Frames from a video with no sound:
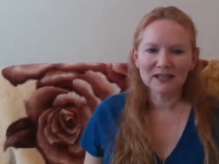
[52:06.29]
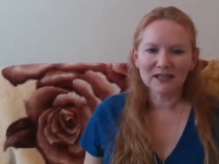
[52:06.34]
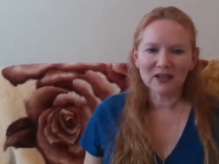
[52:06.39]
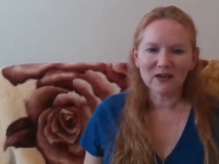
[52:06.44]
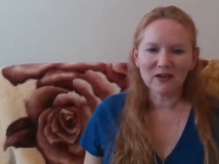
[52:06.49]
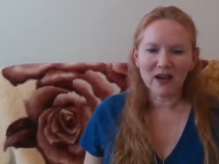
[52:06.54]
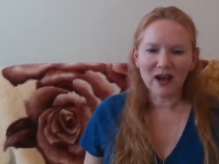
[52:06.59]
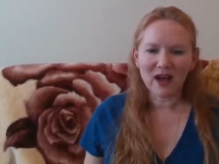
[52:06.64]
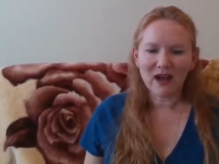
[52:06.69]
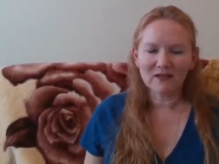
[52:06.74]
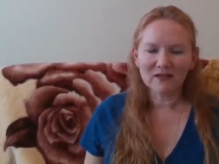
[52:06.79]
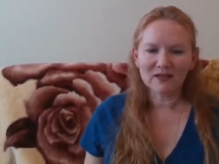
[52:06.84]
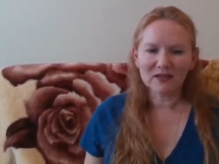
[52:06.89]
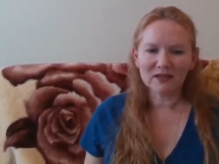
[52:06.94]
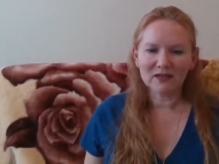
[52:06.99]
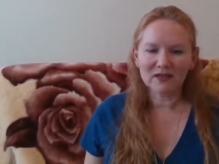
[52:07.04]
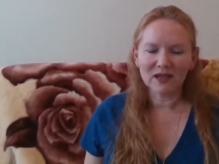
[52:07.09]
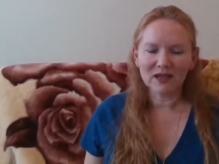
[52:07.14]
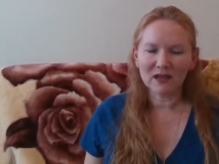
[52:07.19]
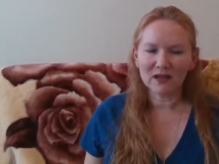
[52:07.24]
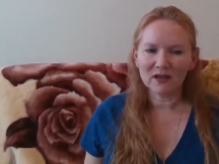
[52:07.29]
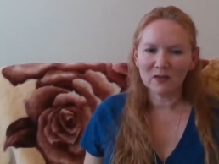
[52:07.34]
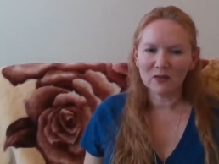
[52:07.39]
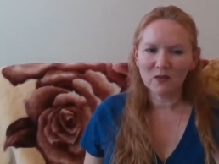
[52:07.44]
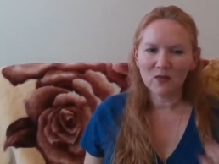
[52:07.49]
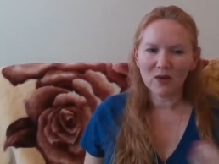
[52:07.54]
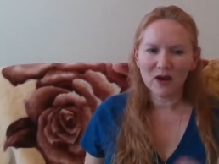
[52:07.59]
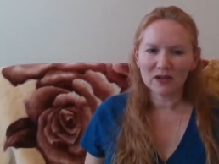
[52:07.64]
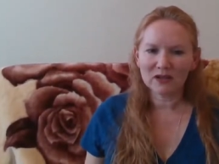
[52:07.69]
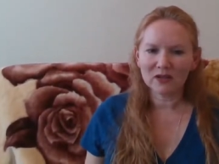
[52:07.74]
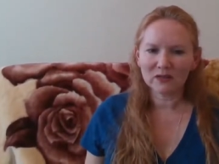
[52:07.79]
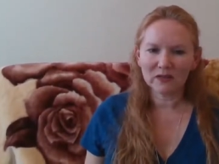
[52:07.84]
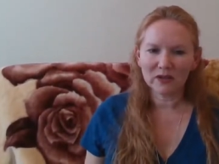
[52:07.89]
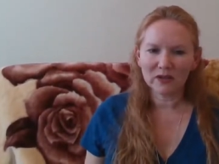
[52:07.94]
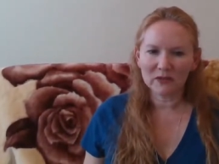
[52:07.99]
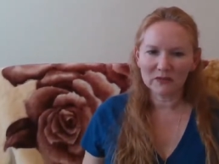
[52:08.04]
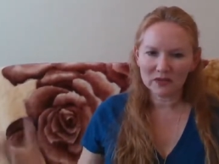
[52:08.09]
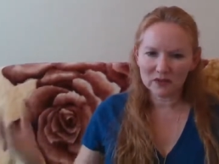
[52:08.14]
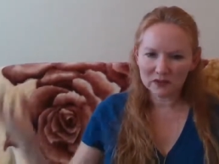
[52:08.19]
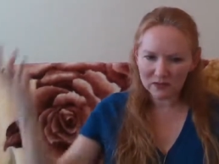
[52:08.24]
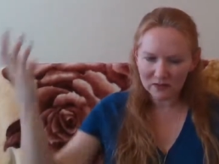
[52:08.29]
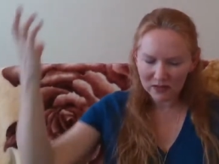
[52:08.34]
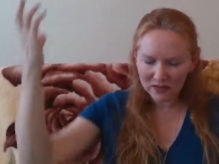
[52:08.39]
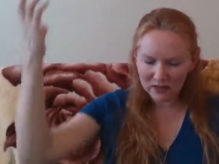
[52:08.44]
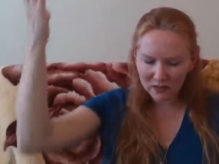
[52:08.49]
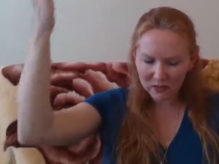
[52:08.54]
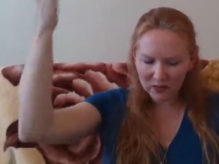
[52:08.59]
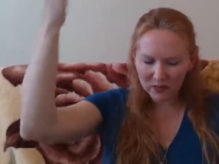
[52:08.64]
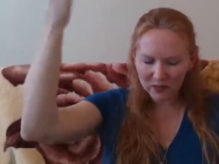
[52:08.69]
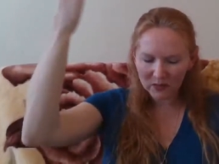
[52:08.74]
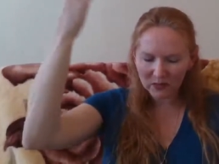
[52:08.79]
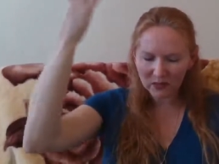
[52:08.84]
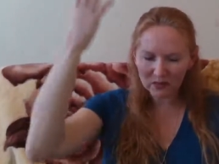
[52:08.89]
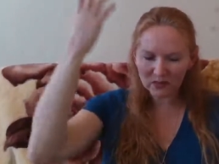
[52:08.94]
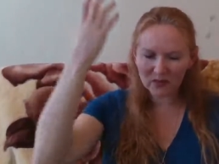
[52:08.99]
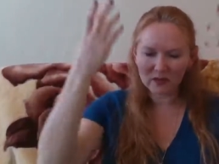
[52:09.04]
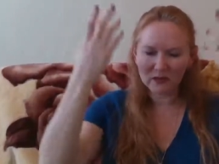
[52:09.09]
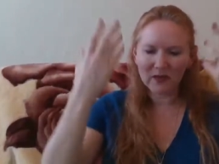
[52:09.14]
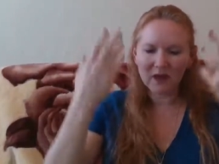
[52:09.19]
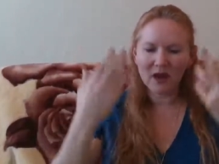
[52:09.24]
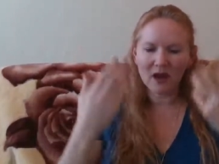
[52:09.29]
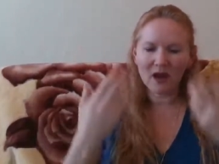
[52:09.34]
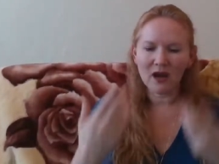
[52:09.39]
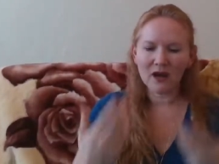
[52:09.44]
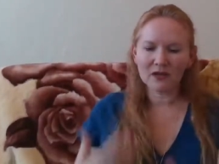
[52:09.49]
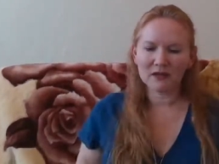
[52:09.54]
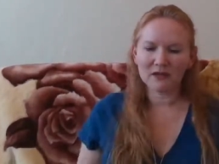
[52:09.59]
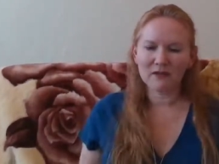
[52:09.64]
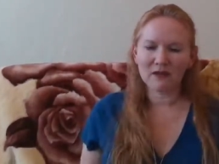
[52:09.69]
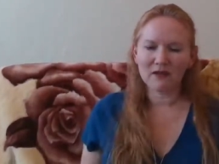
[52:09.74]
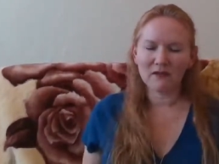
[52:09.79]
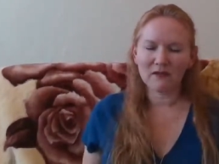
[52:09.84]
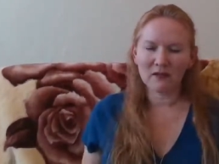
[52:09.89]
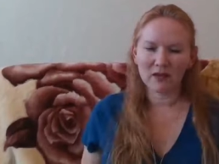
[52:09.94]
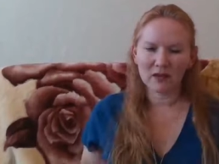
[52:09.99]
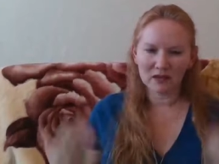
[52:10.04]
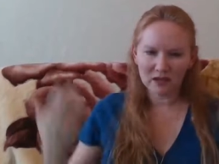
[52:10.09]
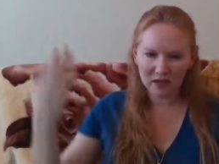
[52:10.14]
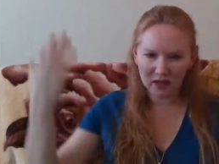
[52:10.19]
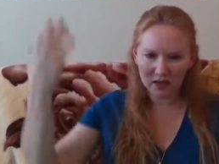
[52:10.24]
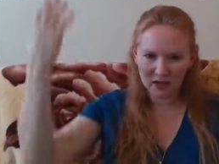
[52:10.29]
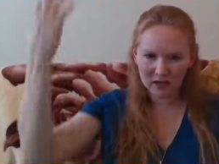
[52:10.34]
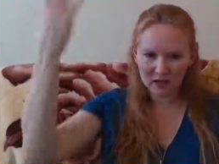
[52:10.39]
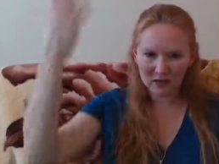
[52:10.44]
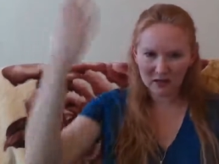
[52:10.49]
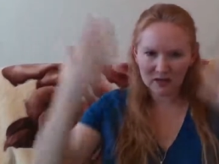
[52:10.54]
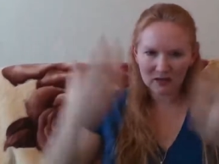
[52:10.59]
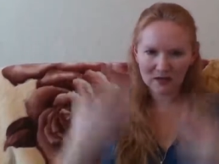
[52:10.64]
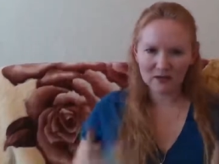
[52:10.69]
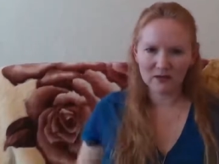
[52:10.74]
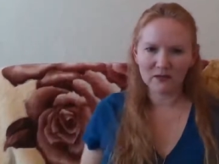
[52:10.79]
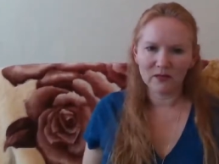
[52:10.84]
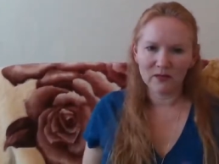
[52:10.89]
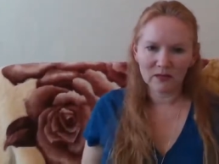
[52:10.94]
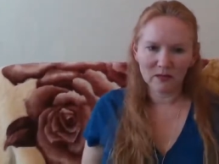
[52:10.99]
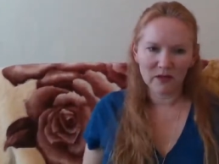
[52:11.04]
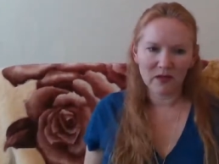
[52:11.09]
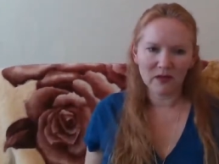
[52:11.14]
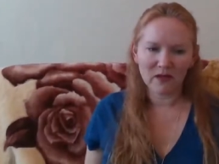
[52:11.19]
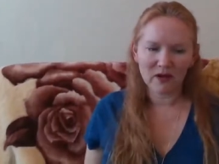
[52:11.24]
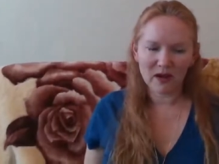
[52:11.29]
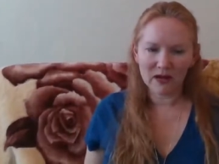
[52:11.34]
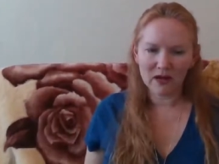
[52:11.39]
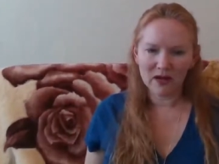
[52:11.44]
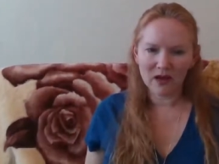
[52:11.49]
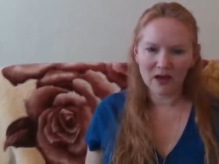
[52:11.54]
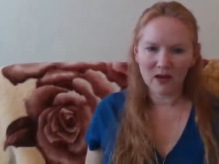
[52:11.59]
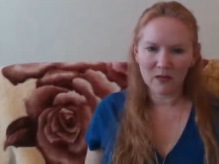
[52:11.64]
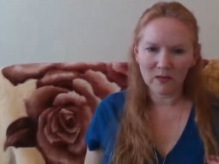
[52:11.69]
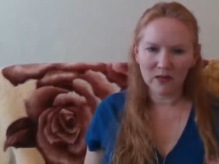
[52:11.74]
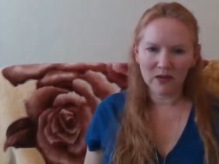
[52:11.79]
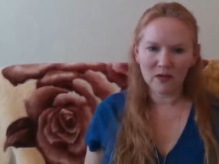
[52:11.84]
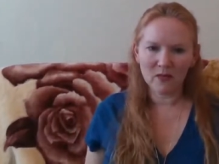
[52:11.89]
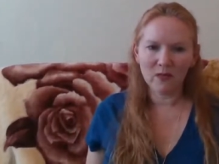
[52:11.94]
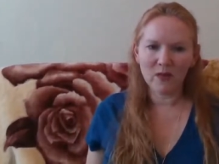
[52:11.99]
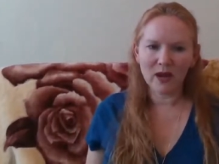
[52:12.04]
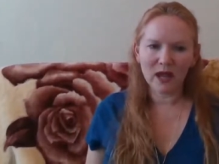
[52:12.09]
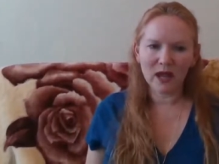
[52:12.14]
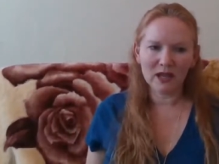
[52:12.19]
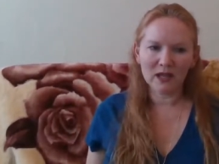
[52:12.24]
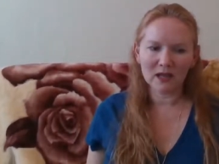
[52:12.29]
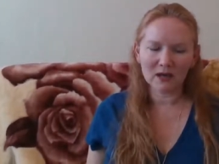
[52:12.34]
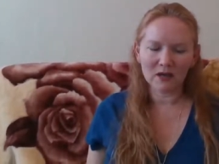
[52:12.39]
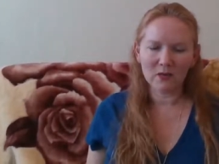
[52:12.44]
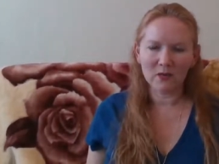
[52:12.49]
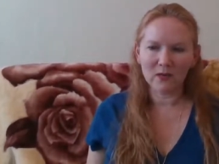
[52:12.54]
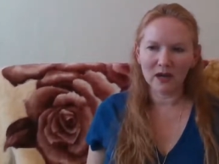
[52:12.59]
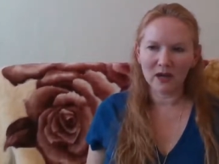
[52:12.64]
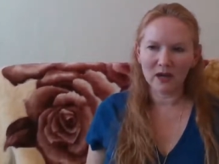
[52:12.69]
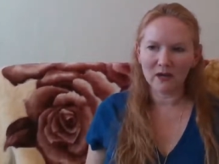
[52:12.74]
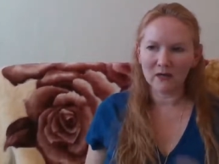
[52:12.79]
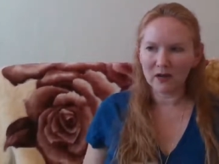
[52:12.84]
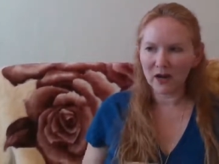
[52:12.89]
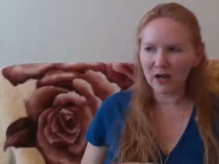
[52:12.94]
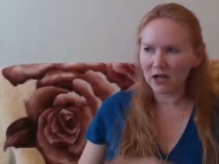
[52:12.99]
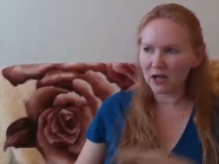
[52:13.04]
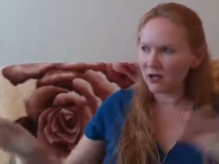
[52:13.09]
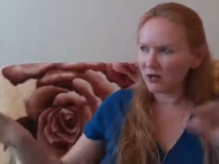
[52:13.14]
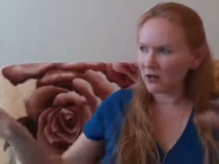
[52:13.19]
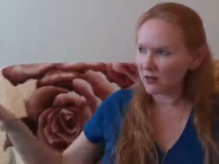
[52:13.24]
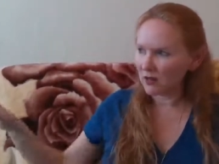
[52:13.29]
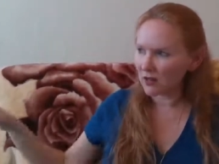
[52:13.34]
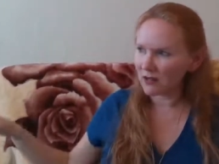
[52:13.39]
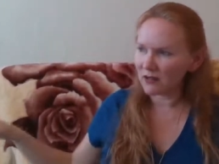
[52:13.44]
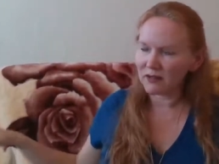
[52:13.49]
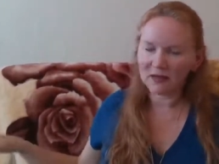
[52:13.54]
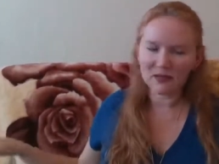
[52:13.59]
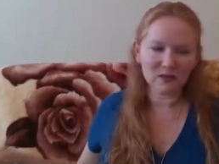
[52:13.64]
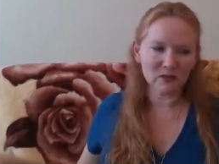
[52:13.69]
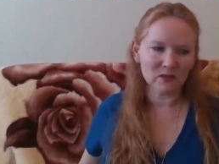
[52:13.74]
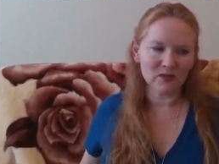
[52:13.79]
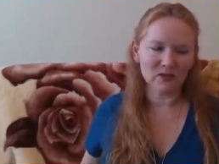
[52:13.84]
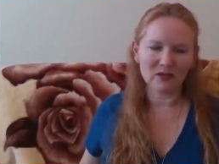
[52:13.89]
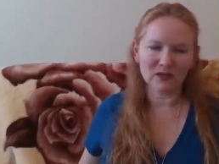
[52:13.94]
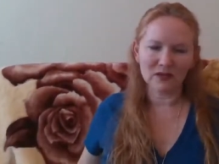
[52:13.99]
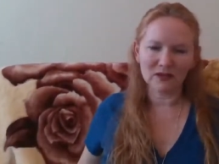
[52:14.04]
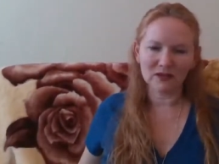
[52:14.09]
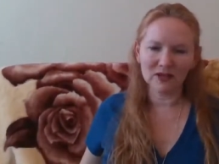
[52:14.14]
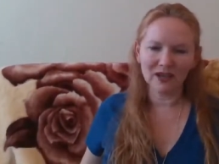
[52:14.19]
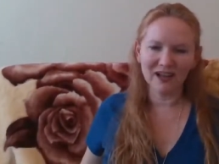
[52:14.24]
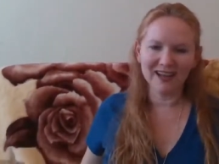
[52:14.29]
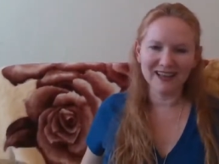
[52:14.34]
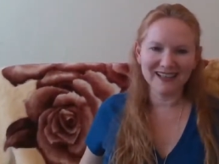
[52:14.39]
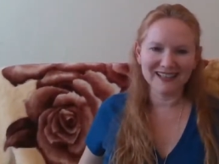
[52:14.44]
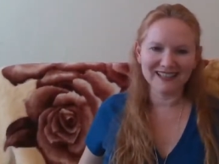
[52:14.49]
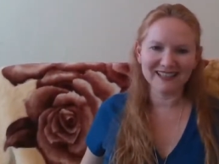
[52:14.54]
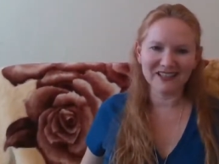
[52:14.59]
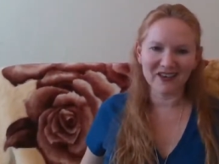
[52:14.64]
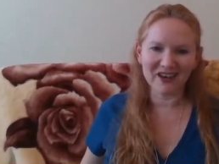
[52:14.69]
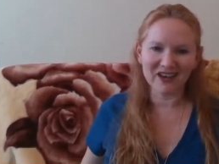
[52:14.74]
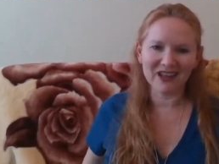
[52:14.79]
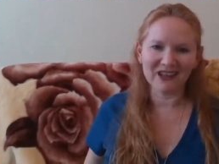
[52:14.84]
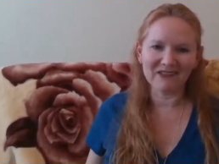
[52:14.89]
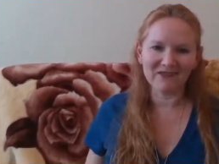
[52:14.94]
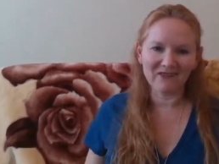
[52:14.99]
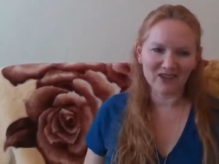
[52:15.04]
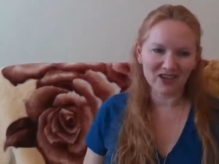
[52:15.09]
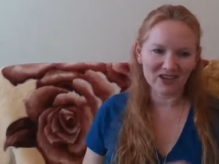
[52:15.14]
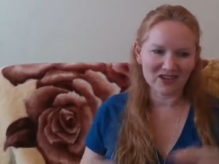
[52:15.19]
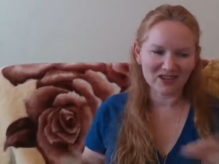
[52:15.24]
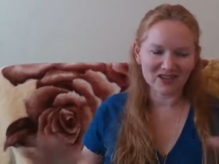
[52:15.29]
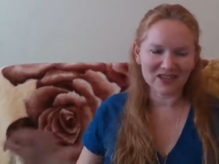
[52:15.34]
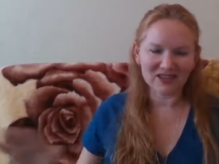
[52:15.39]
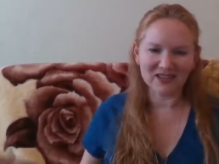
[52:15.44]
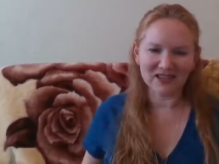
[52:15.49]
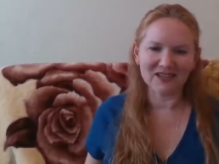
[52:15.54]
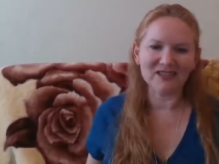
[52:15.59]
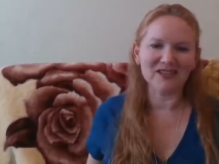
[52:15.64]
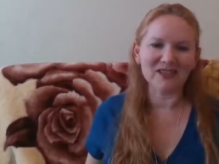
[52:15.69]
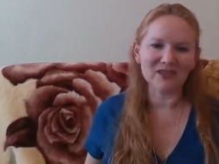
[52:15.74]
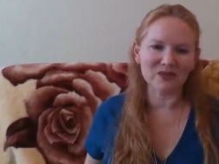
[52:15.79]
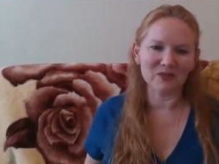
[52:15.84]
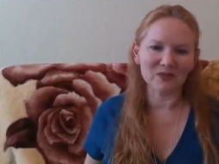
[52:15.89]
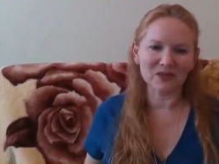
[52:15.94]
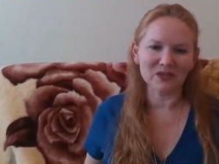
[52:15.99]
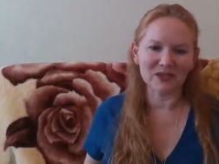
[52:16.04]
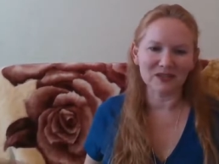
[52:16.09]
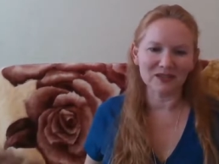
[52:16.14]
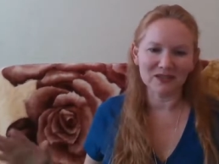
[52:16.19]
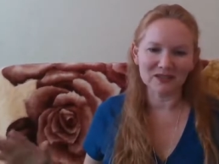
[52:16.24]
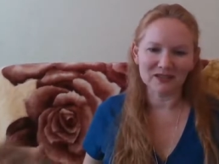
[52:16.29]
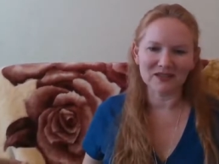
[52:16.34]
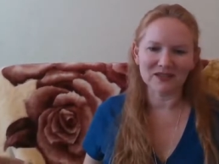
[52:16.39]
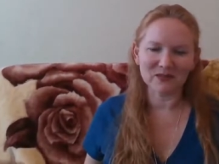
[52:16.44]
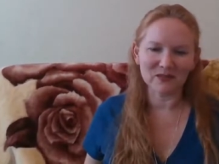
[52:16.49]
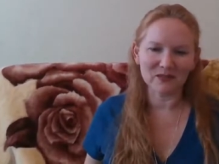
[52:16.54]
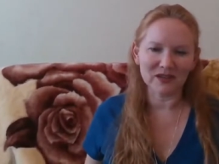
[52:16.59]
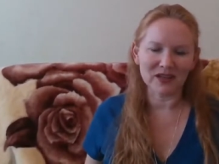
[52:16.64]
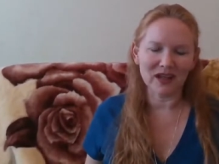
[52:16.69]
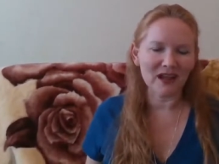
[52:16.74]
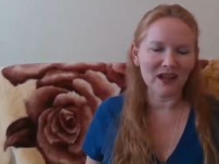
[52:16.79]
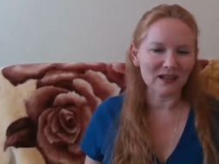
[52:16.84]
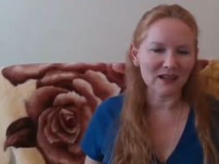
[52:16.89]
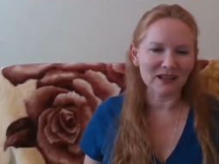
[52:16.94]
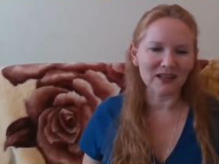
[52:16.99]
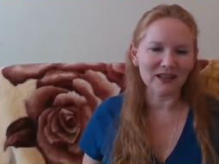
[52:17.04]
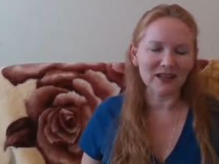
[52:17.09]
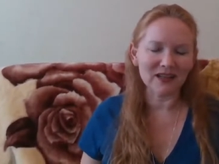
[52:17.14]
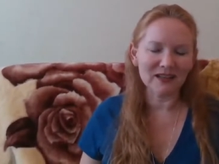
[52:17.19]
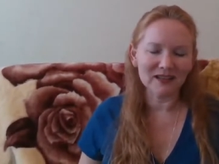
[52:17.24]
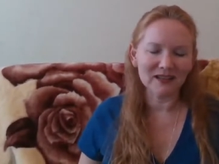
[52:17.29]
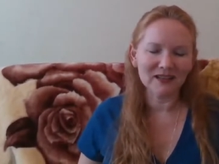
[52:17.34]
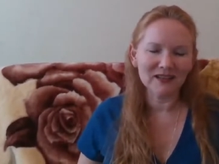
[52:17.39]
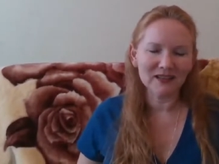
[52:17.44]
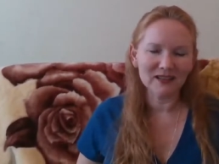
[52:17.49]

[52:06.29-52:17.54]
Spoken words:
So I have to like watch what I'm doing and be pulling my high self in here with me right now, be awake and aware right here in this world so I can function in this world, in this reality.